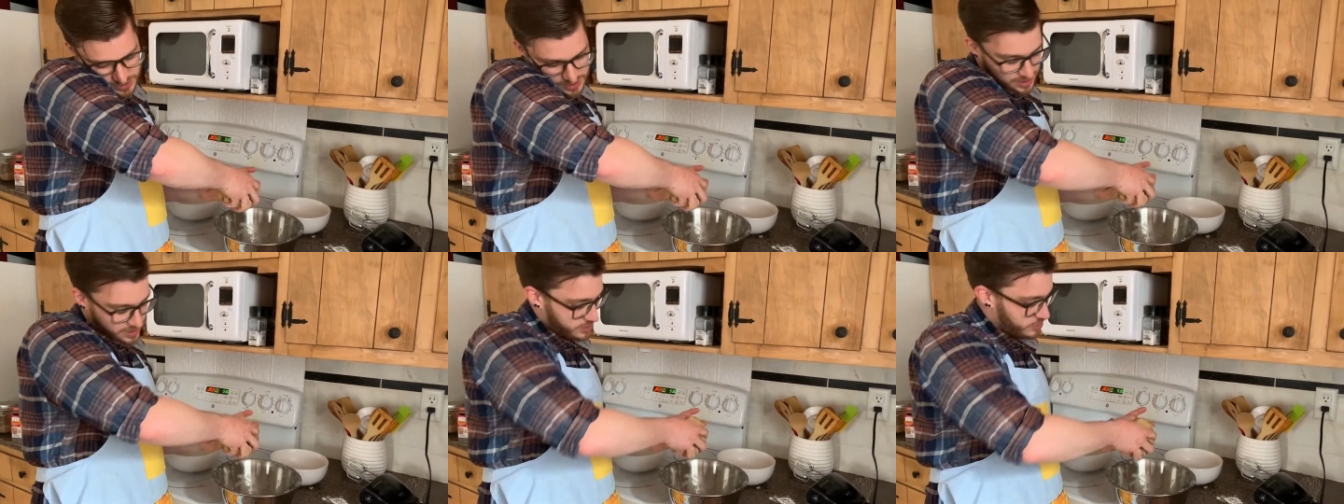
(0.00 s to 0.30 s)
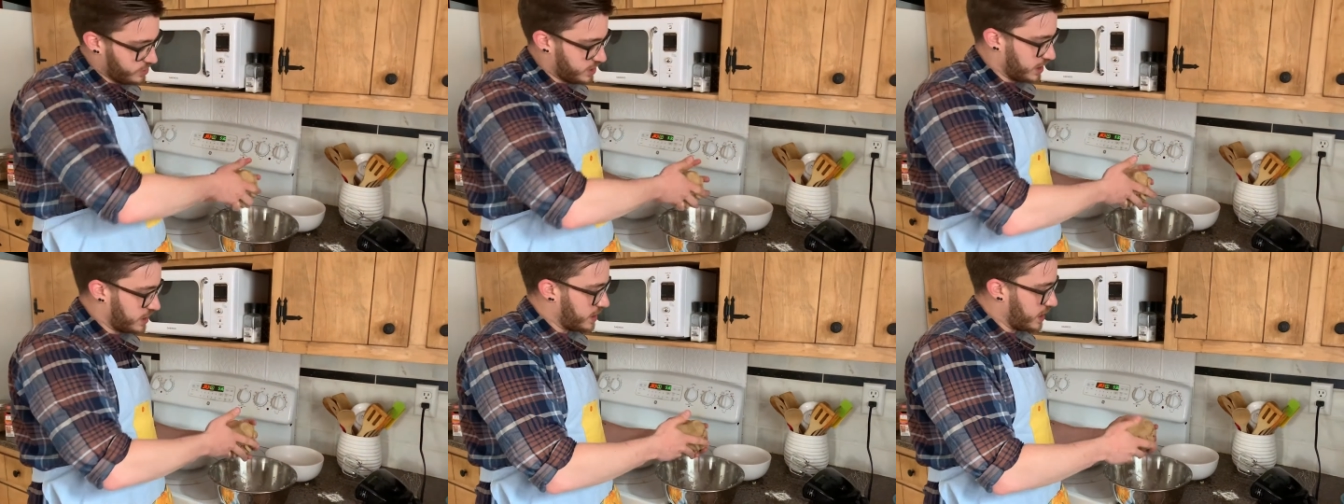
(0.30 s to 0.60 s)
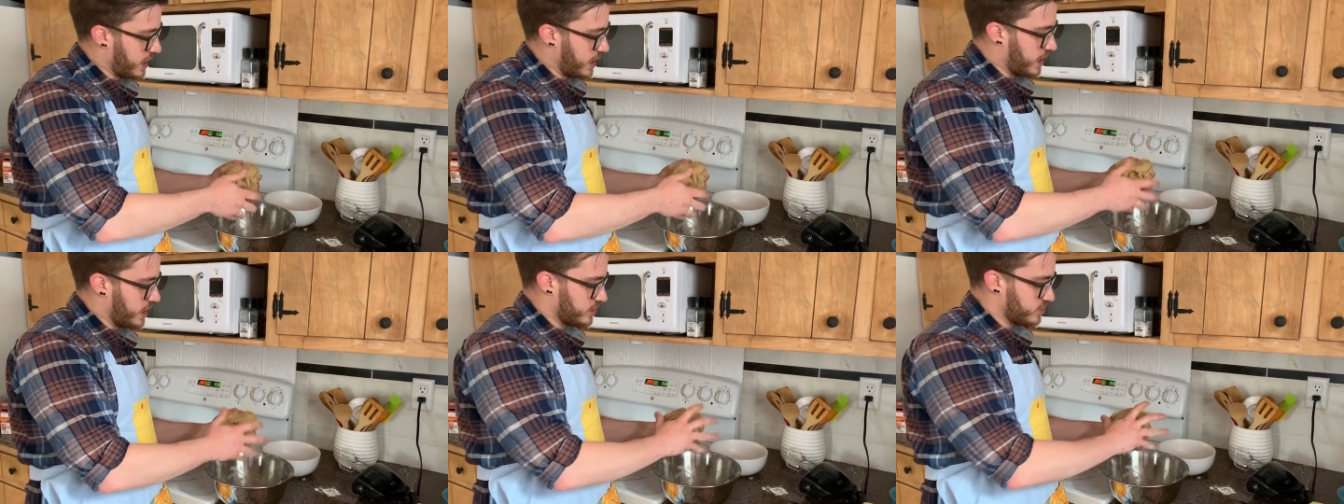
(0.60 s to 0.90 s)
you can
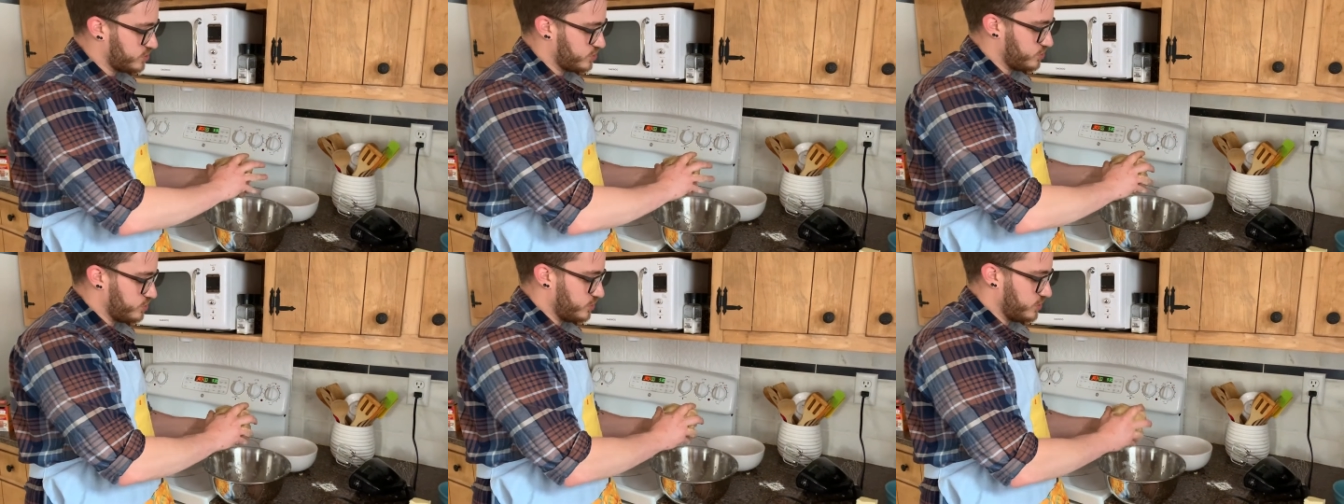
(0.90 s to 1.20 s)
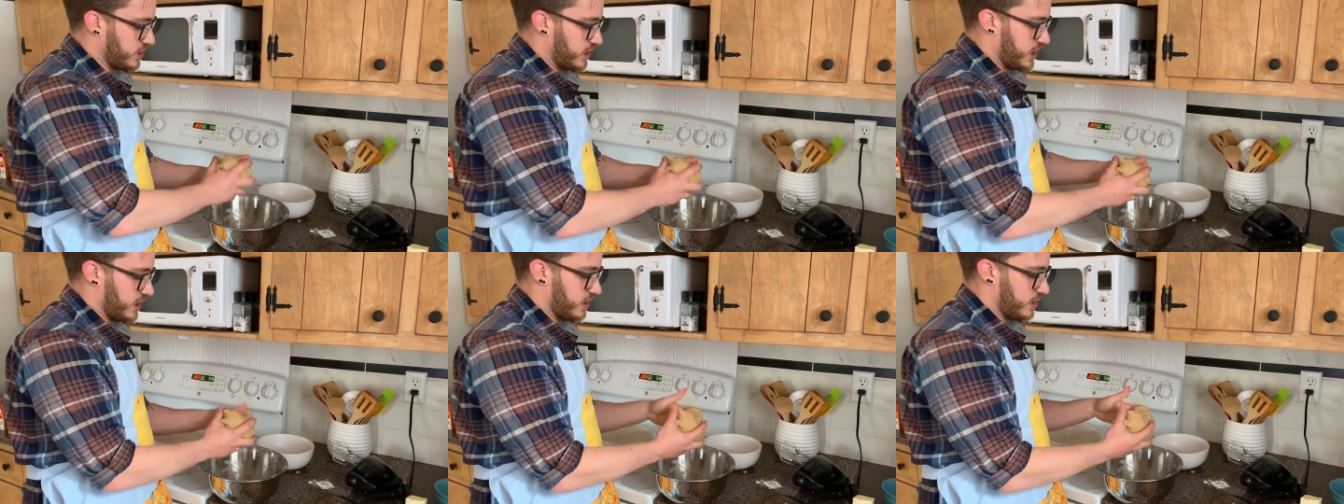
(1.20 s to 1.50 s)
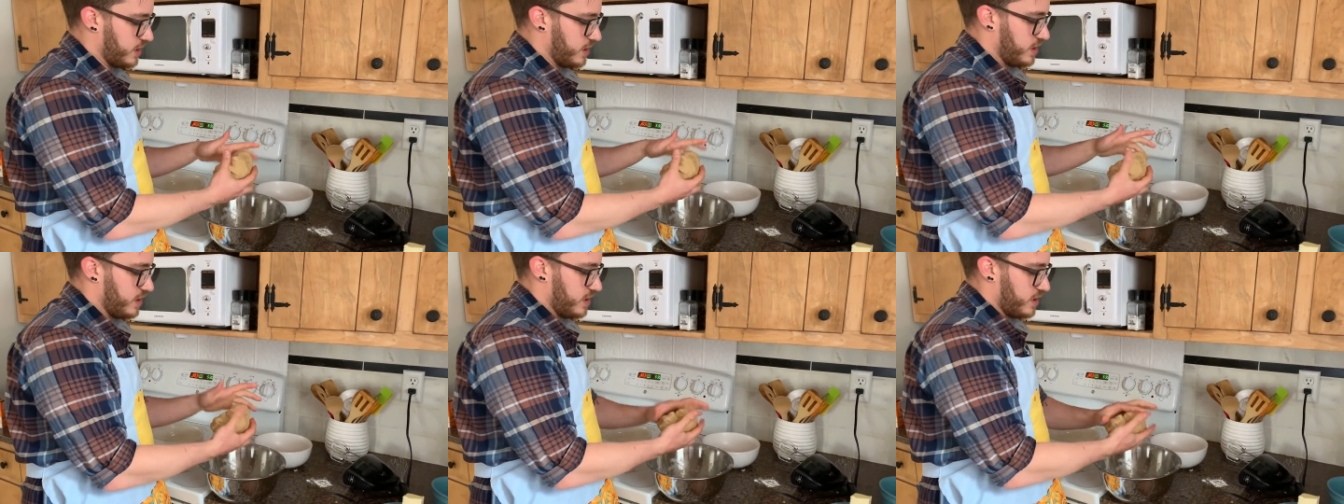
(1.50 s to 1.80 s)
actually
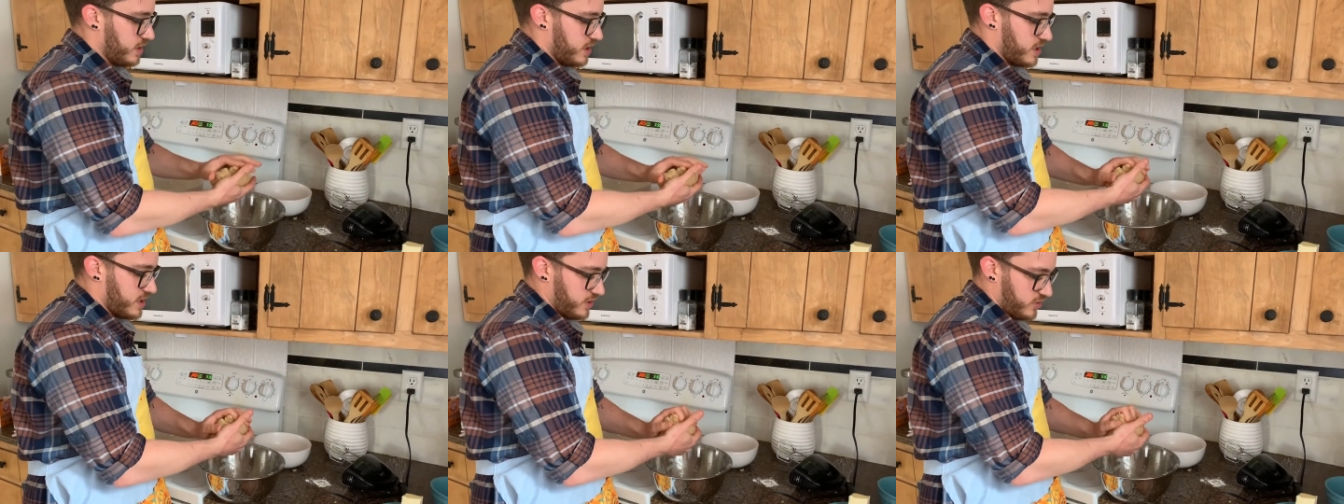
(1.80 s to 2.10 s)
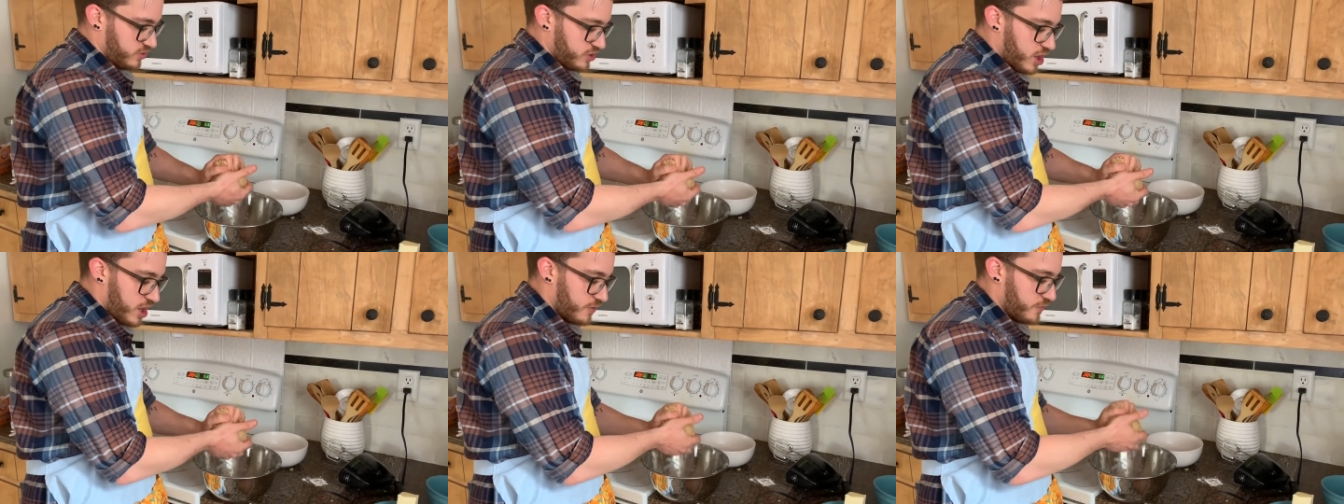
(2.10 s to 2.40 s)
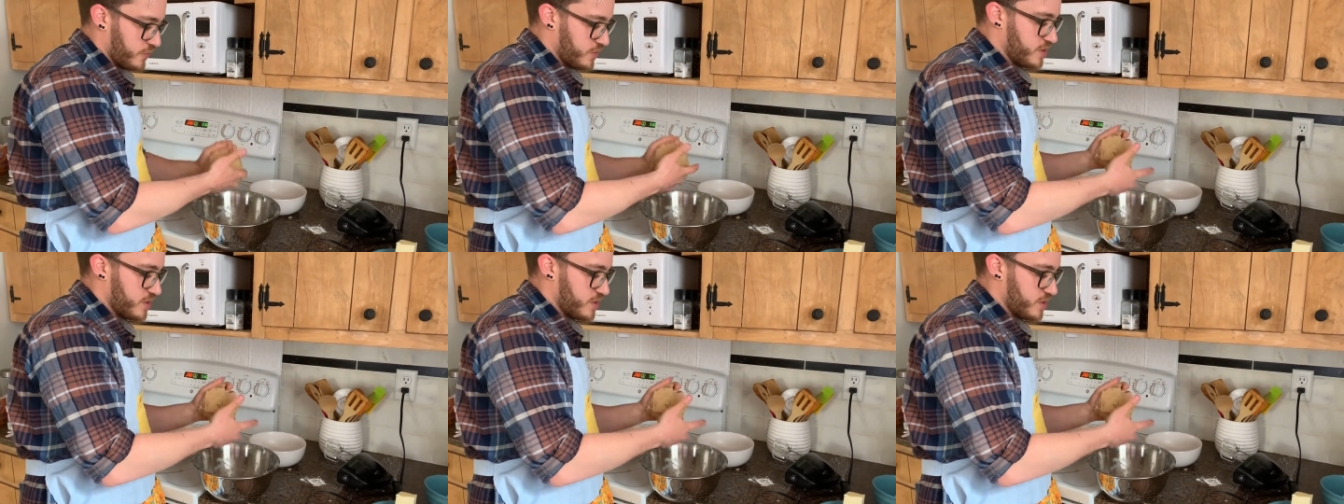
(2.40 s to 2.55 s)
soften